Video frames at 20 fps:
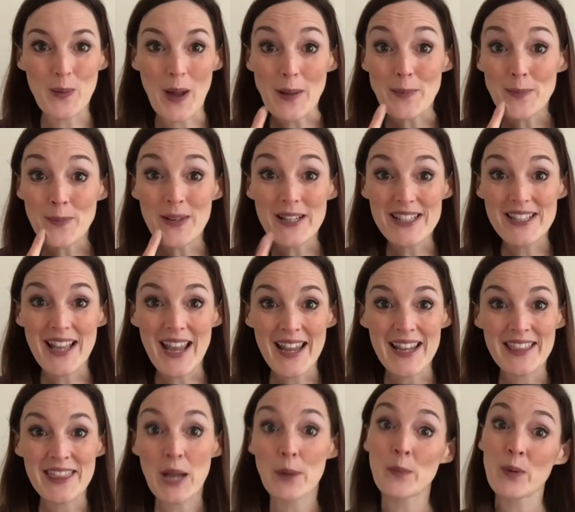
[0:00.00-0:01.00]
When we
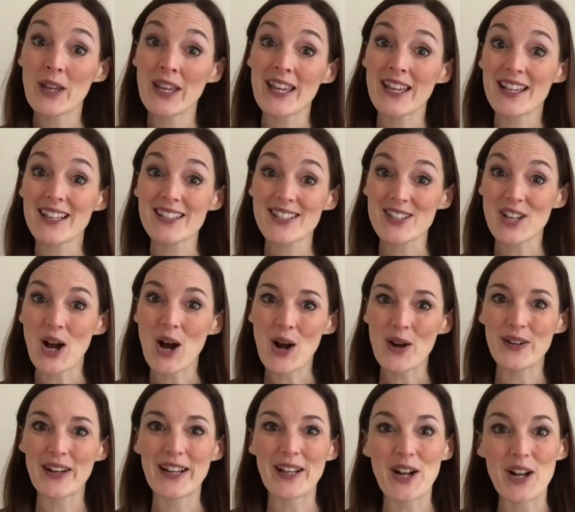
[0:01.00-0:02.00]
say that we are
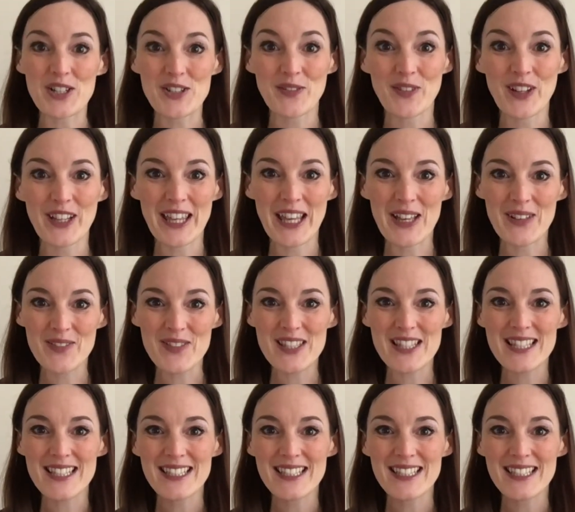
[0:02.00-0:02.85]
sorry, God forgives.